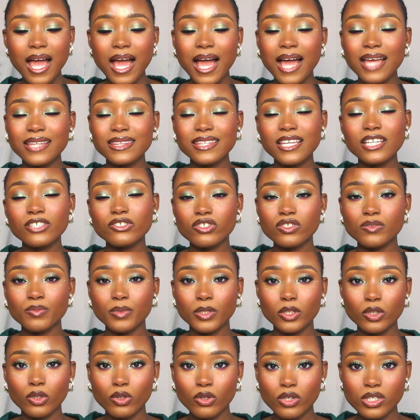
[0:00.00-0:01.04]
And that's just
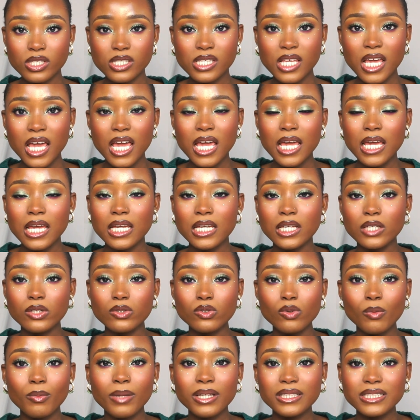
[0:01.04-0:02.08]
because
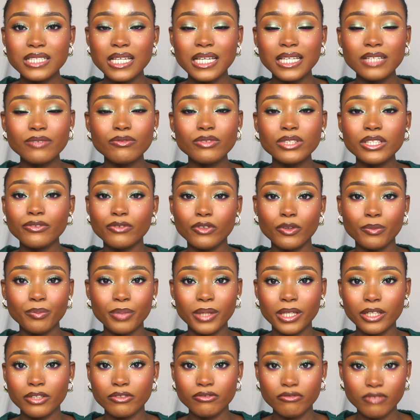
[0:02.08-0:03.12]
no matter, even if you're
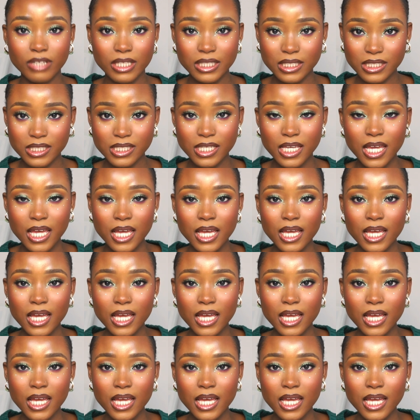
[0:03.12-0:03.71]
paying rent,